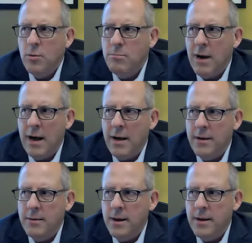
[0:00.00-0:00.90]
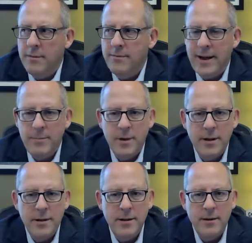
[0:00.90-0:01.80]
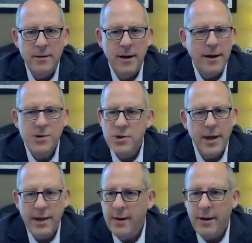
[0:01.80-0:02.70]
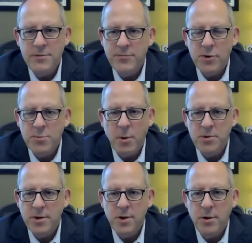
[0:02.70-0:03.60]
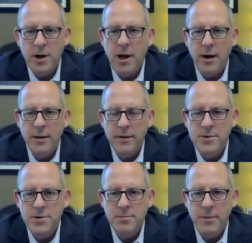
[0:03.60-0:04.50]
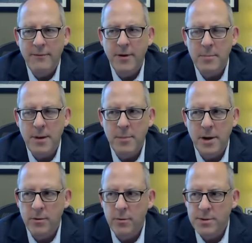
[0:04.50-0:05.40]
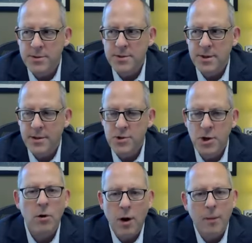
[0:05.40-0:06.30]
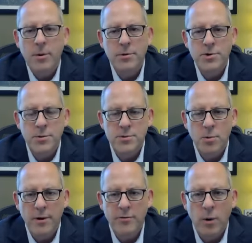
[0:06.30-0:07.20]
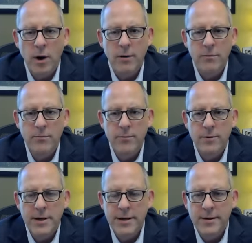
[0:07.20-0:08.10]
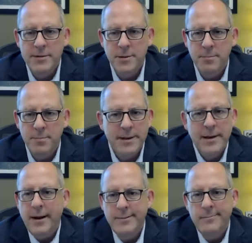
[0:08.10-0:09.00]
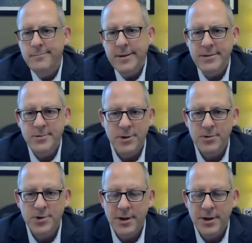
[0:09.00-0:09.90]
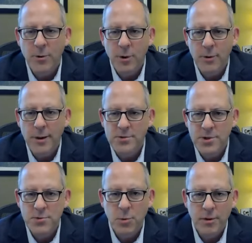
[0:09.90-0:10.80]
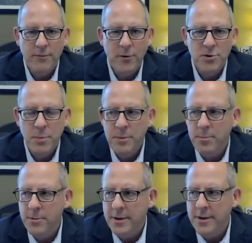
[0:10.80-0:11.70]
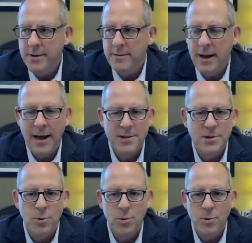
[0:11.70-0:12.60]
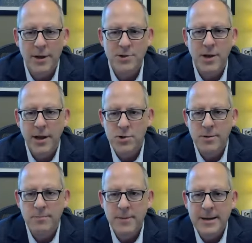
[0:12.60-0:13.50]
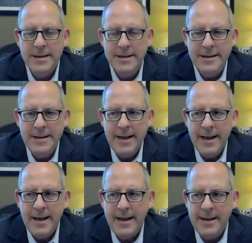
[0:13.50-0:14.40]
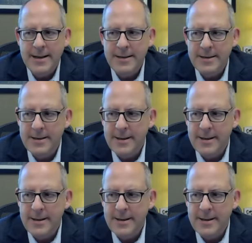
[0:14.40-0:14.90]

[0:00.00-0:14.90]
my family, uneducated. I was the first person to go to college. Matter of fact, my mother was a sharecropper. She was one of 12 kids that picked cotton. That's what she did growing up. She was one of the first people to get a high school education. And